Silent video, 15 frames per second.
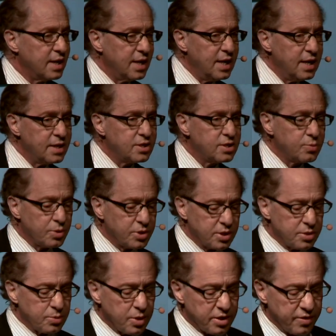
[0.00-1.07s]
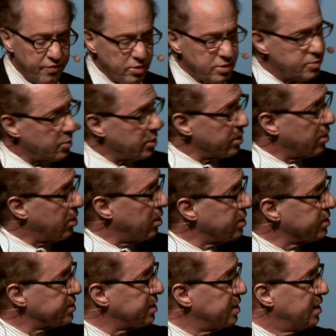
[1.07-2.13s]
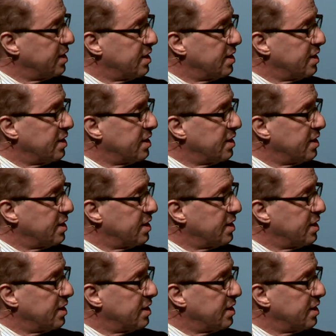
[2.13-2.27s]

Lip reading: each, which is what the first one cost.